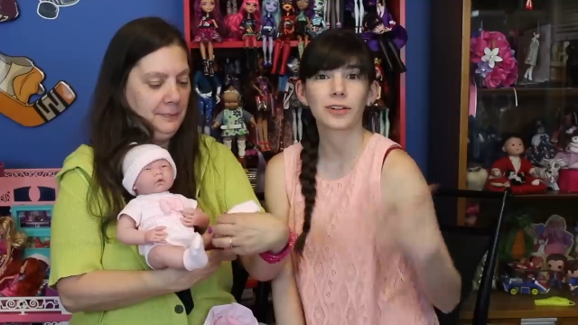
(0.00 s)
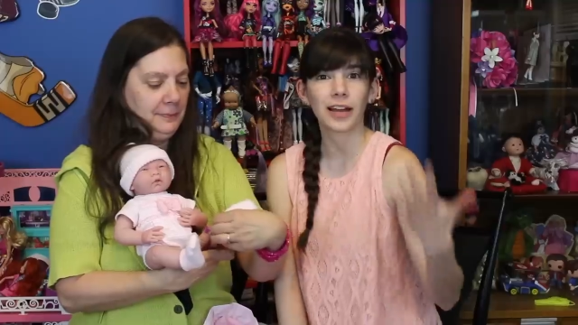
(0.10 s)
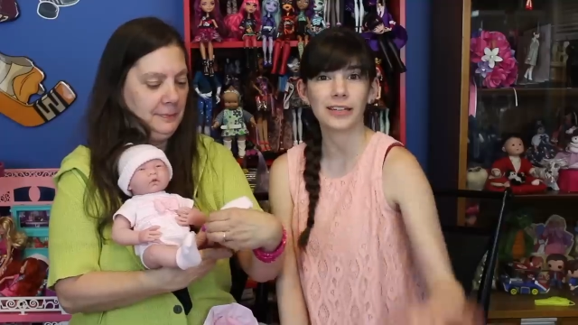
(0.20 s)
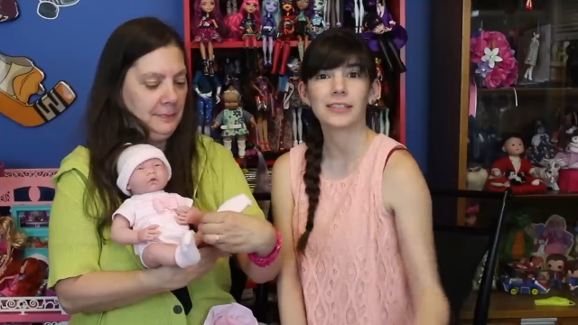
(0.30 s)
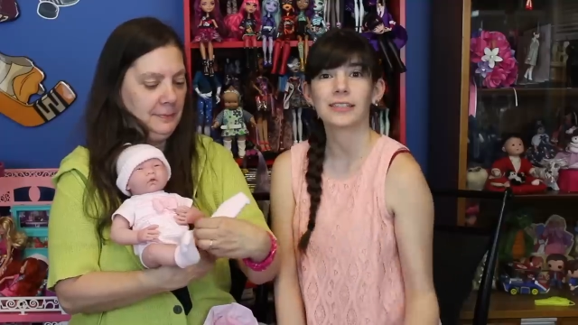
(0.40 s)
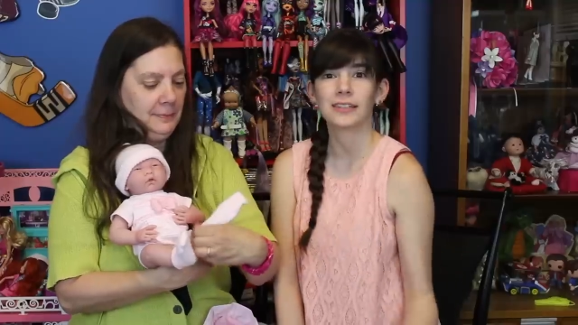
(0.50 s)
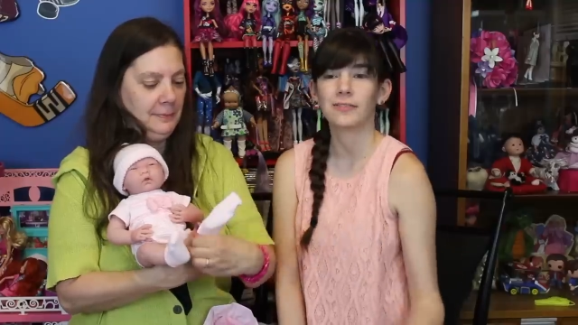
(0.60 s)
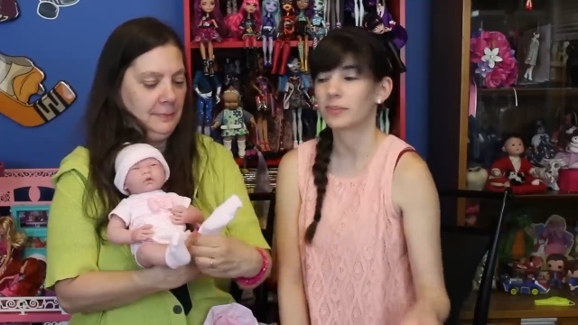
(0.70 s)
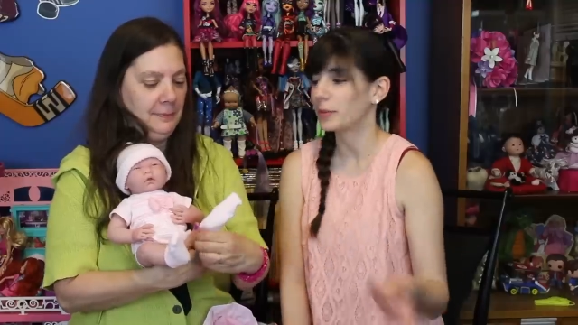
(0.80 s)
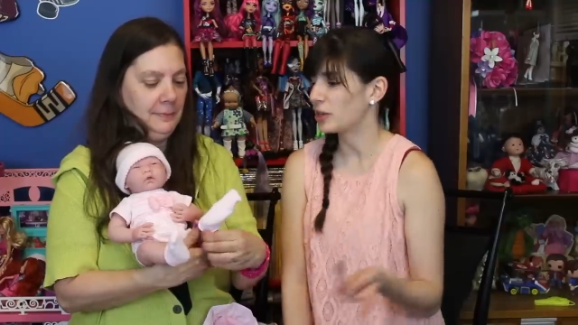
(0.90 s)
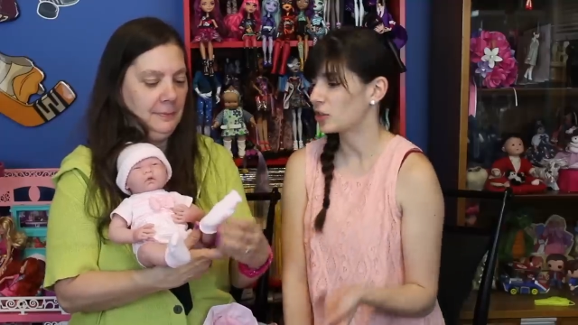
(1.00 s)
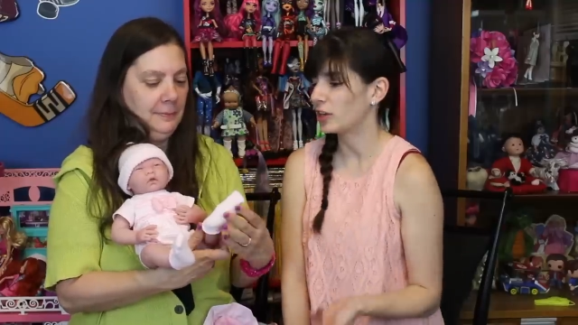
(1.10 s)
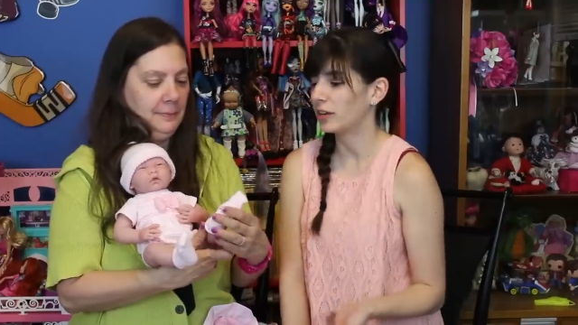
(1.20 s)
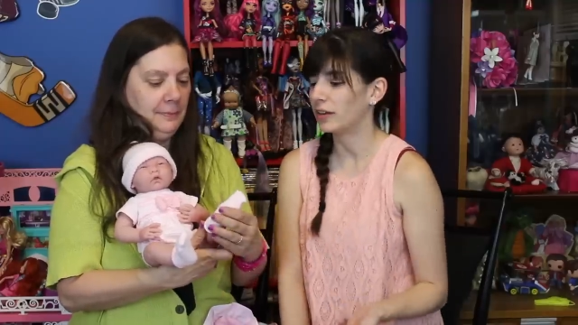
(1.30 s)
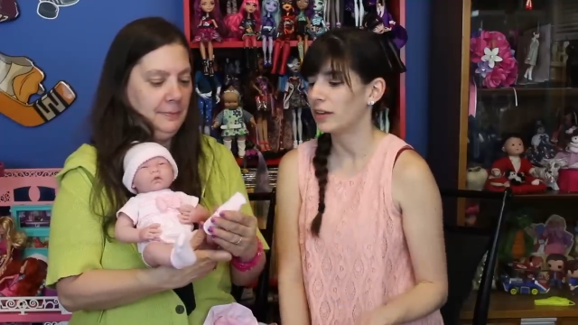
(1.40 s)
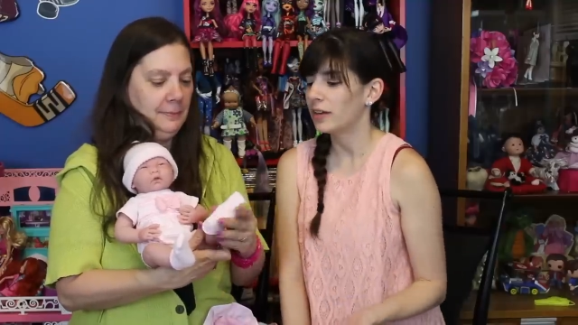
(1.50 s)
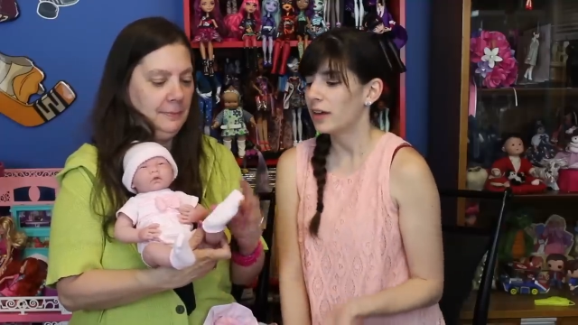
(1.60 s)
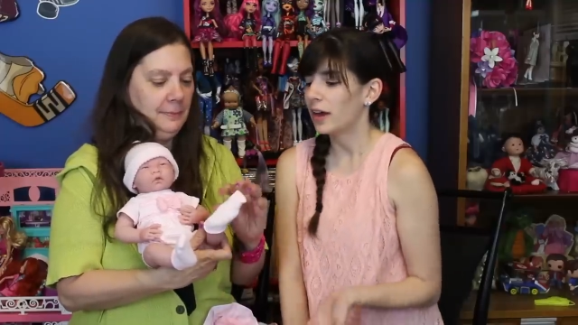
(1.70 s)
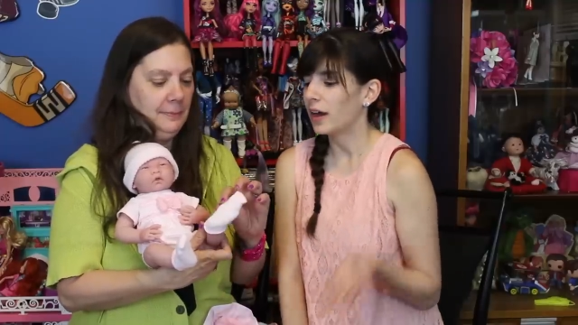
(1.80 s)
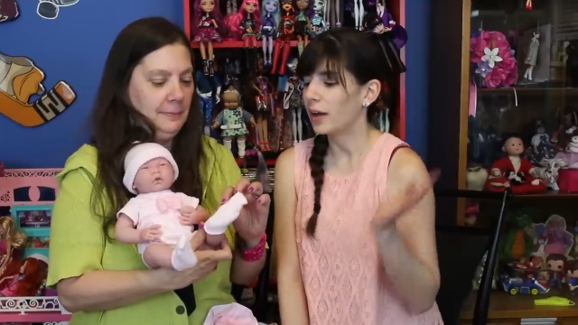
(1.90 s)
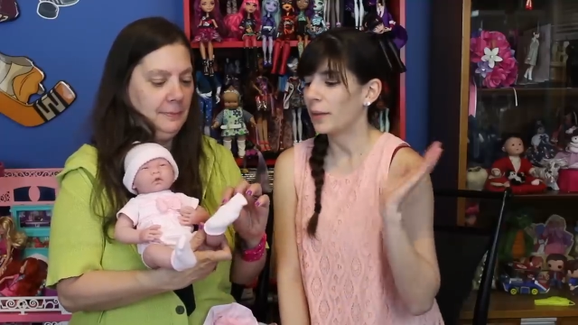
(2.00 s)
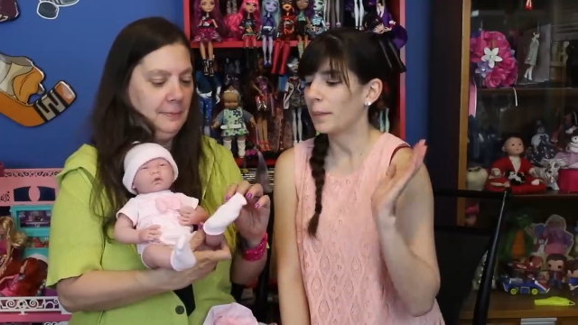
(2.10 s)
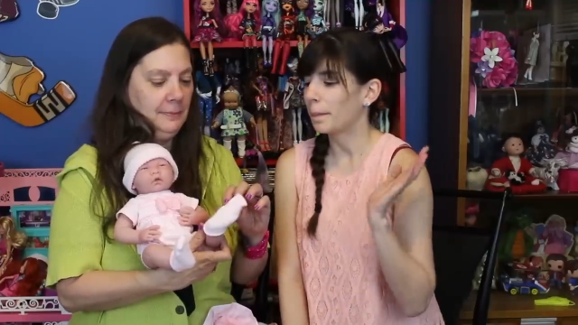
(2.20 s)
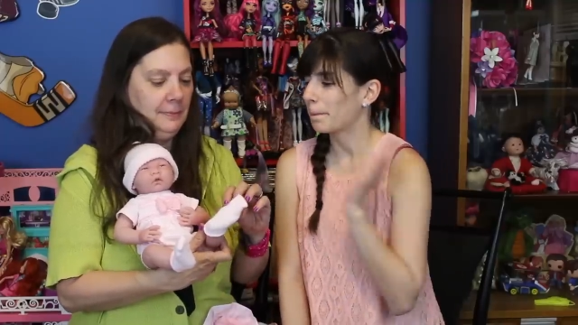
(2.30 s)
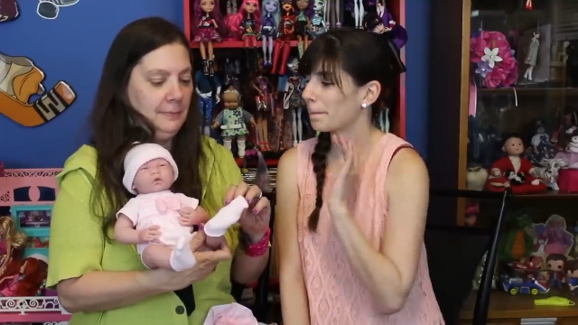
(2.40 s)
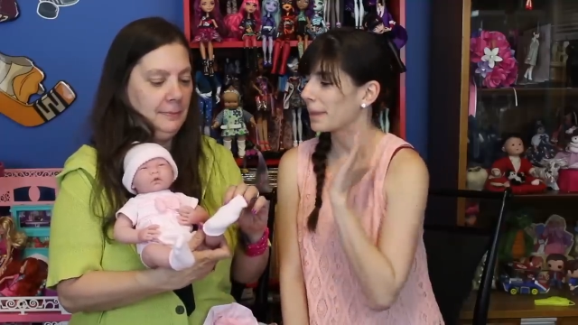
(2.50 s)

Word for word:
Speaker 1: for contest information. Um,